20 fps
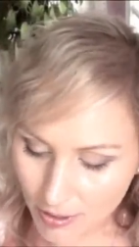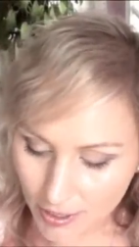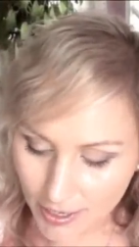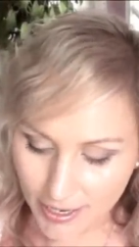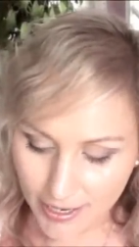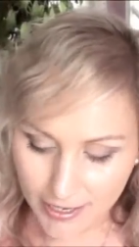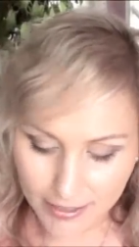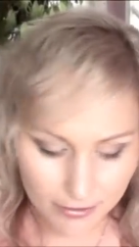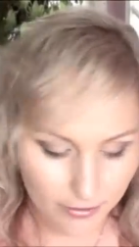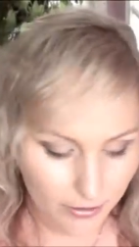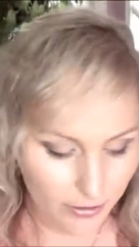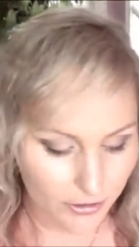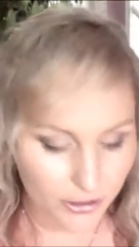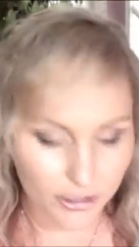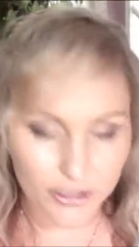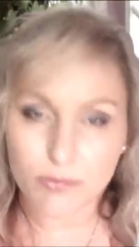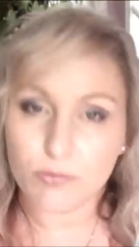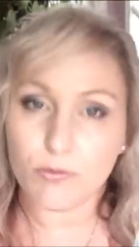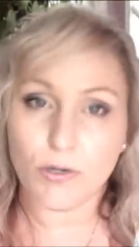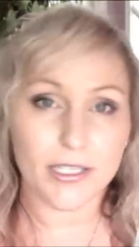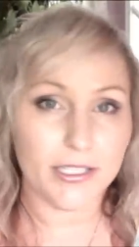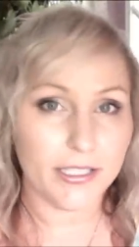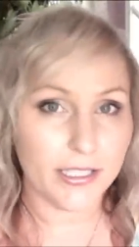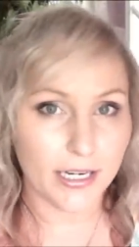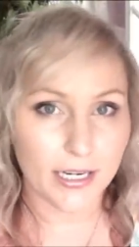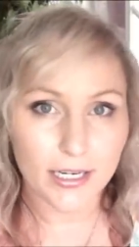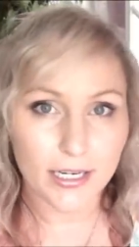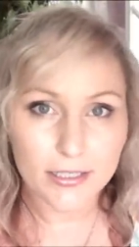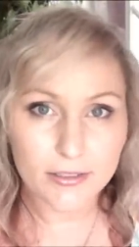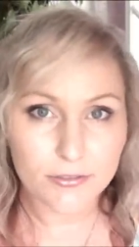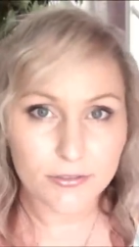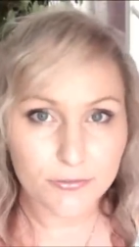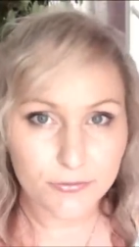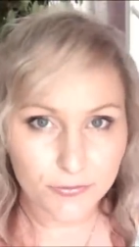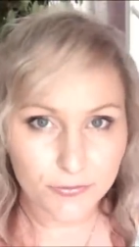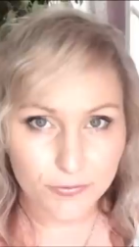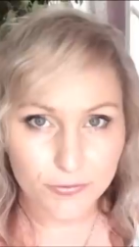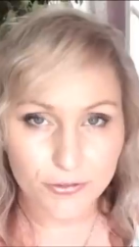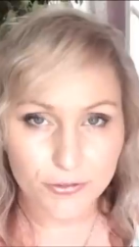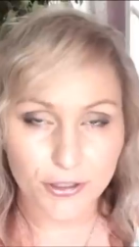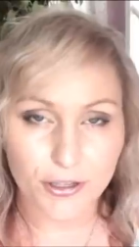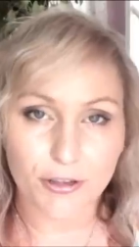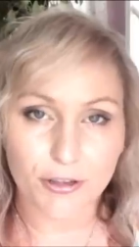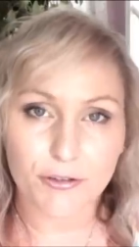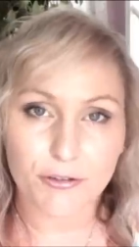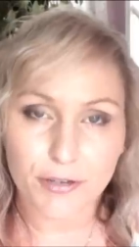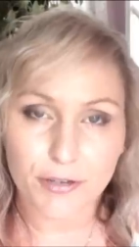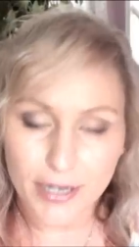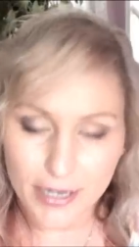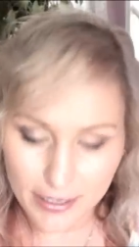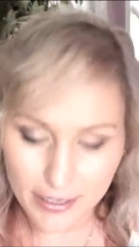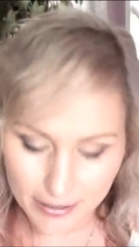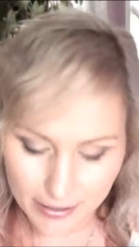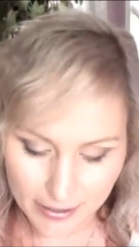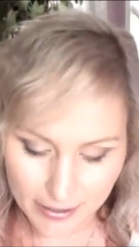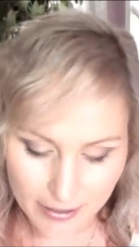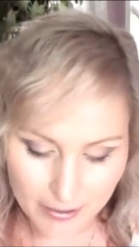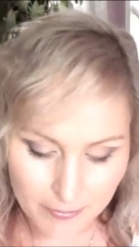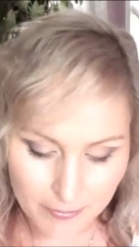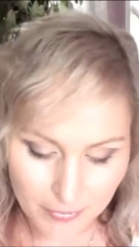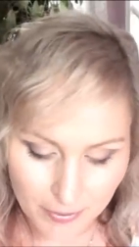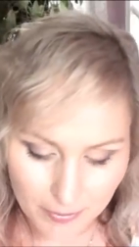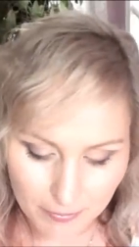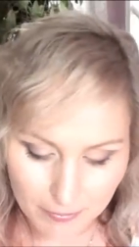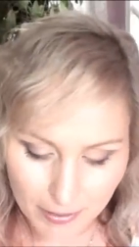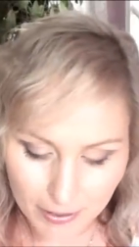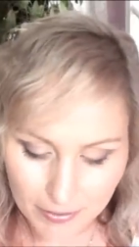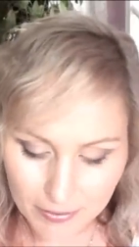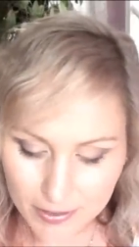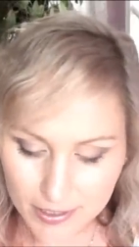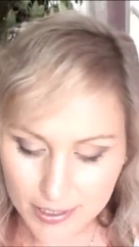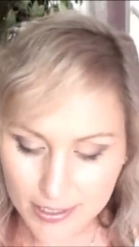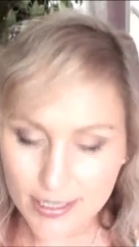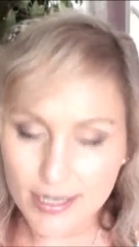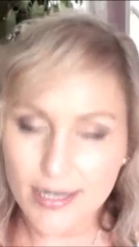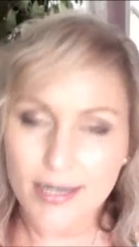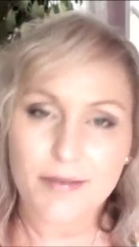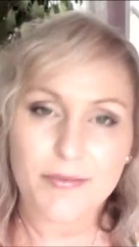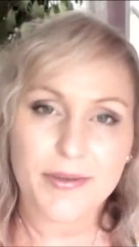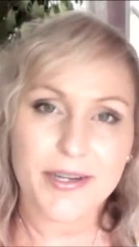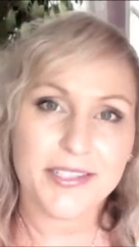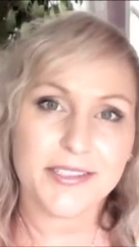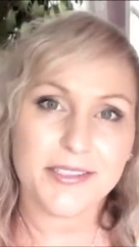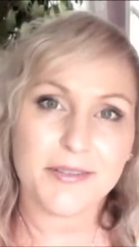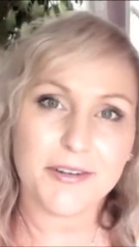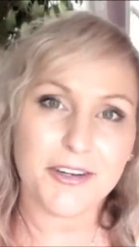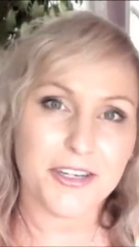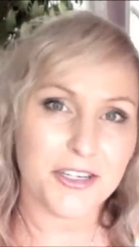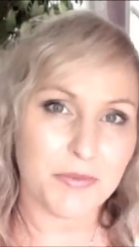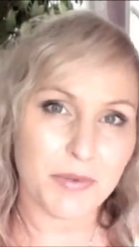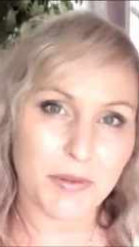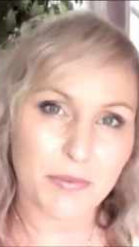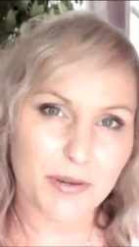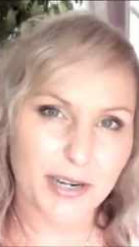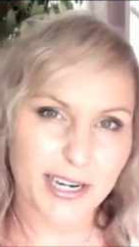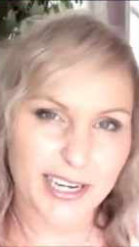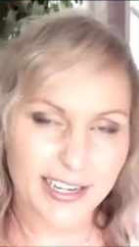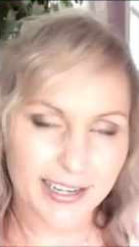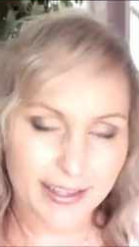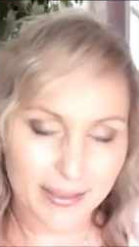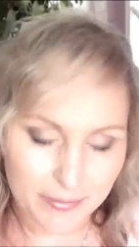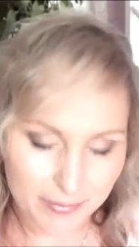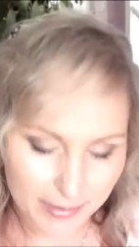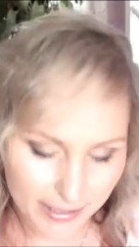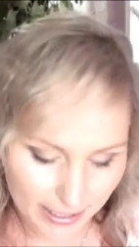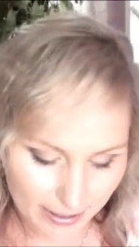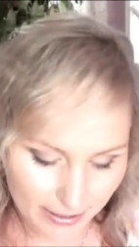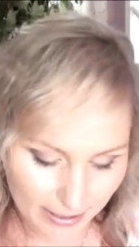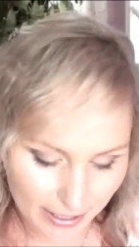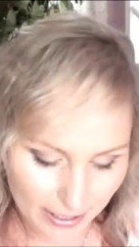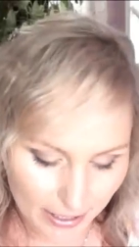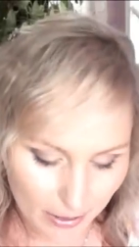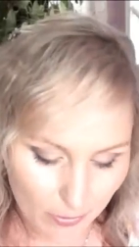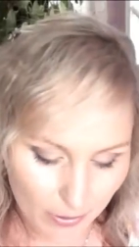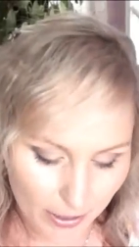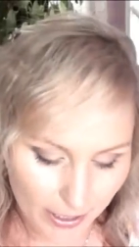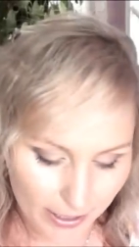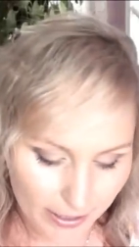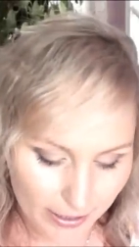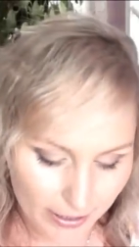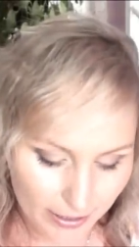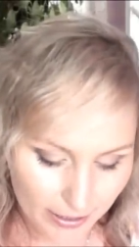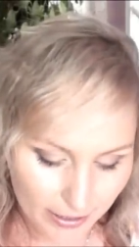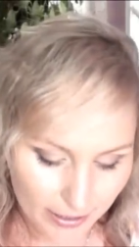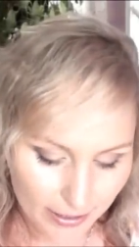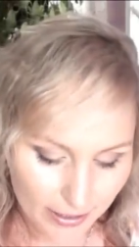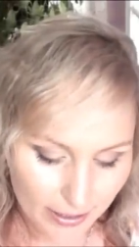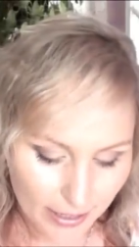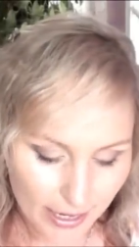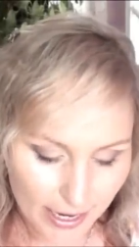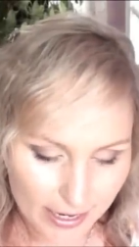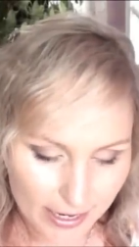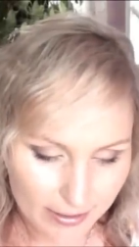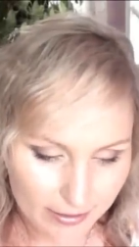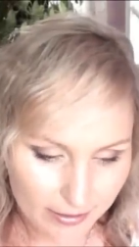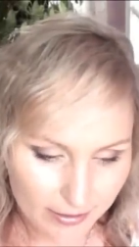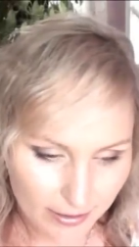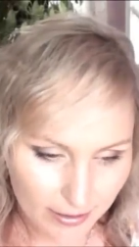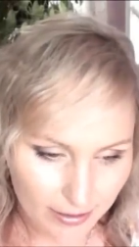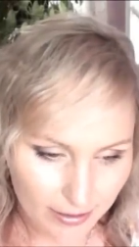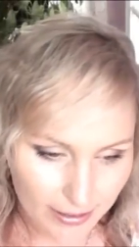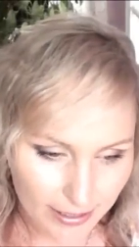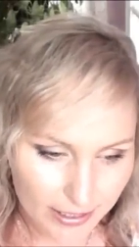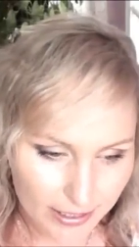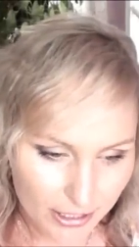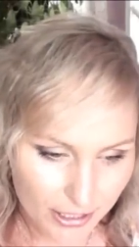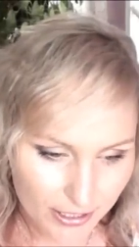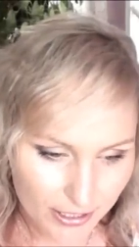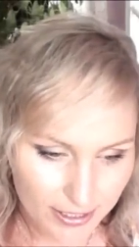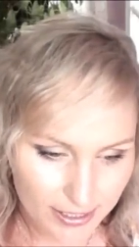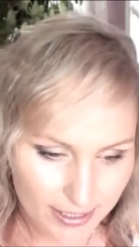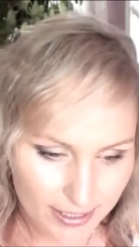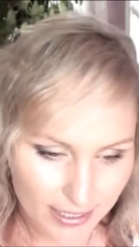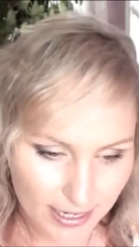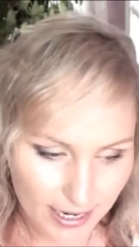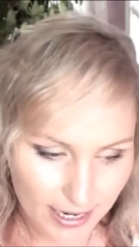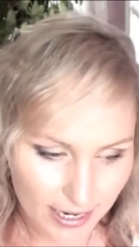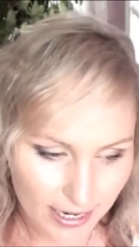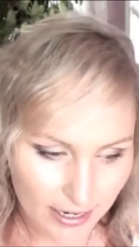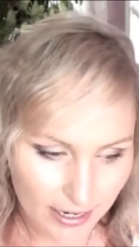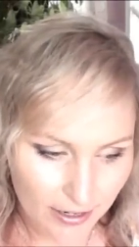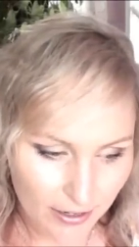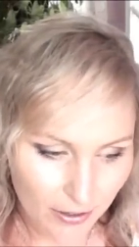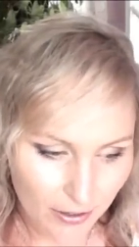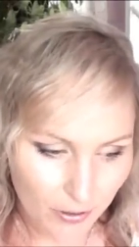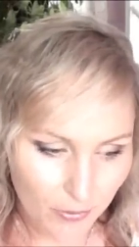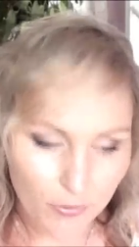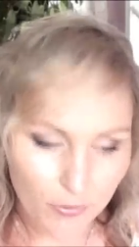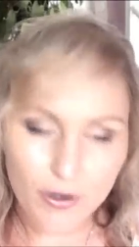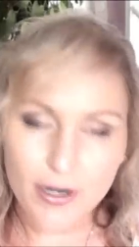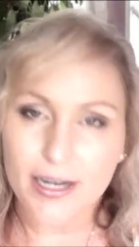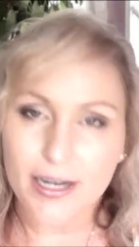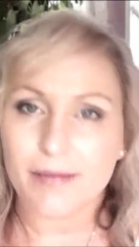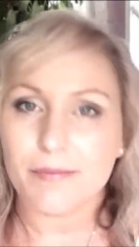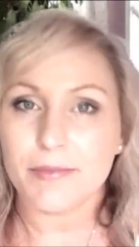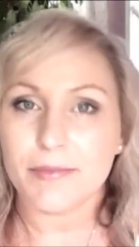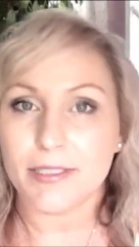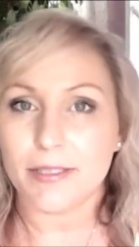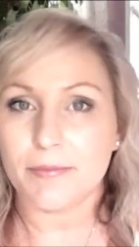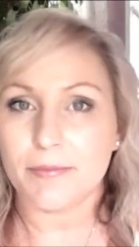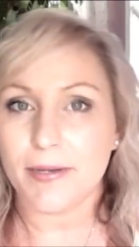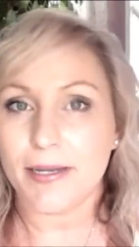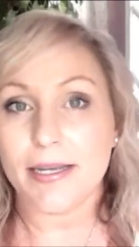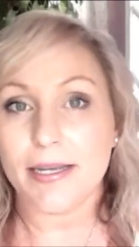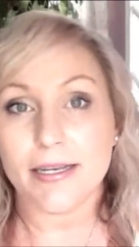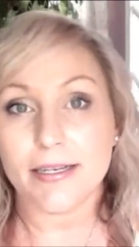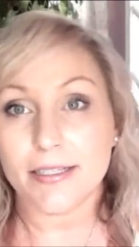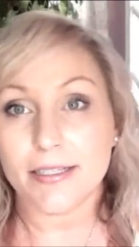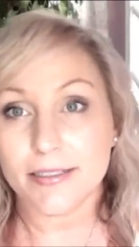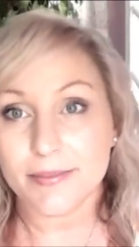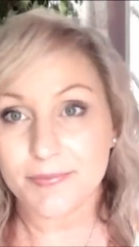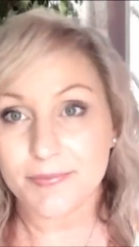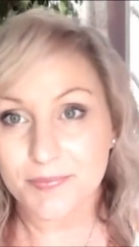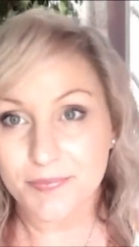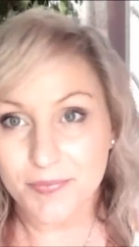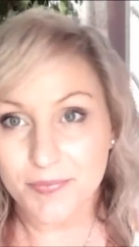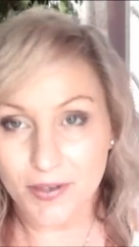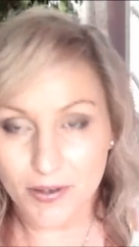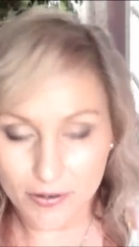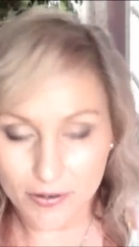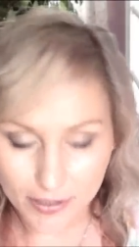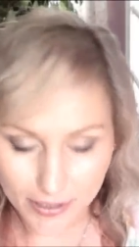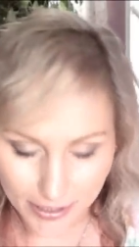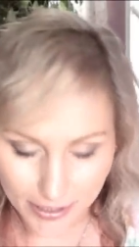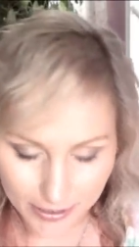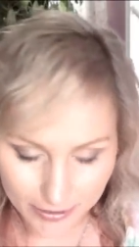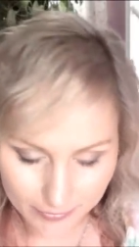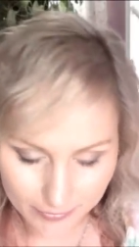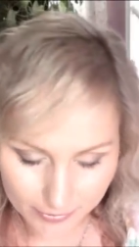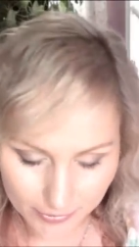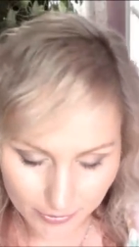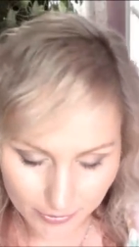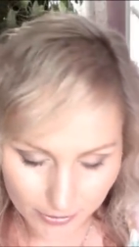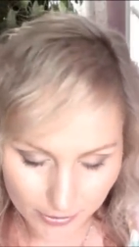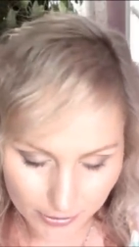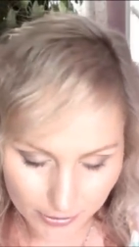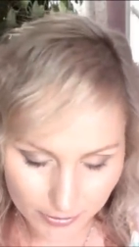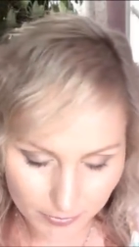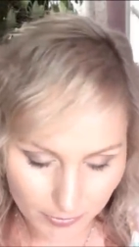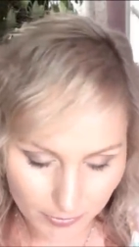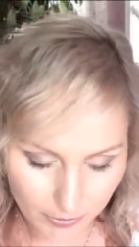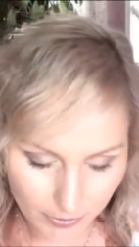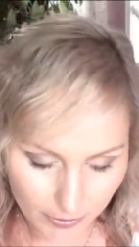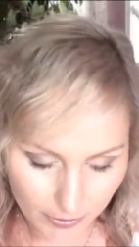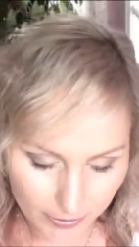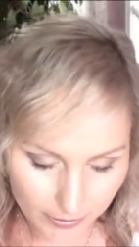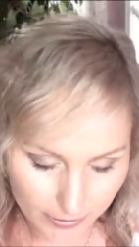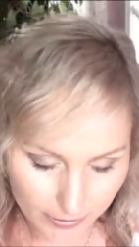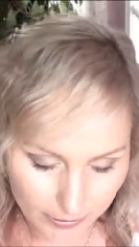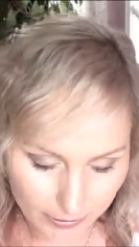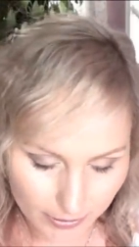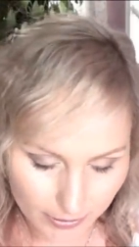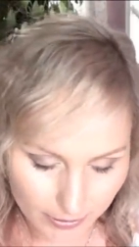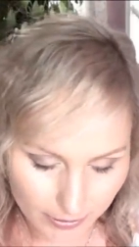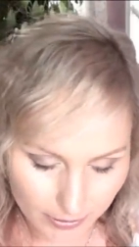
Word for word: and just one card for the three um, months, because I'm going to be breaking them down anyway. And uh, let's just see what comes up here. Okay, so close my eyes.